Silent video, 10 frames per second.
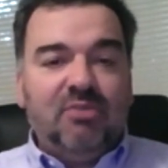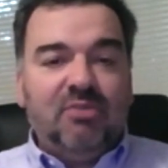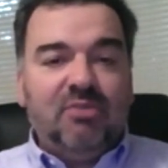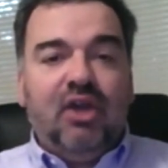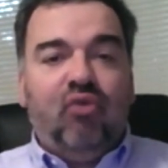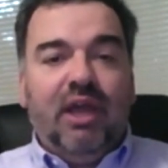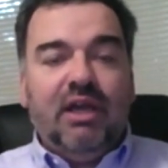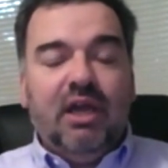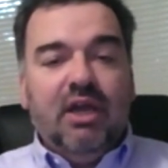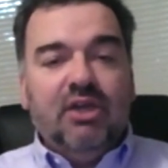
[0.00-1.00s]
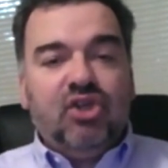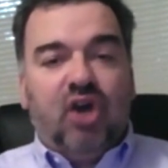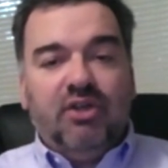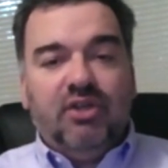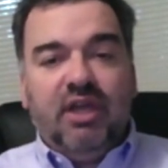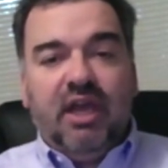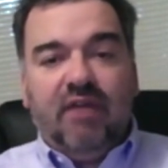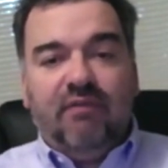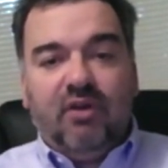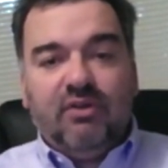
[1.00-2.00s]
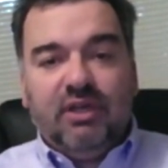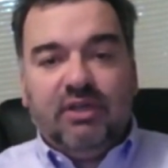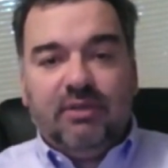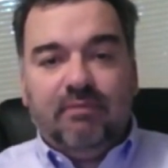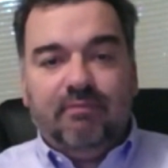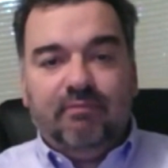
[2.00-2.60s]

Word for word: It's been a great start to the NFL season.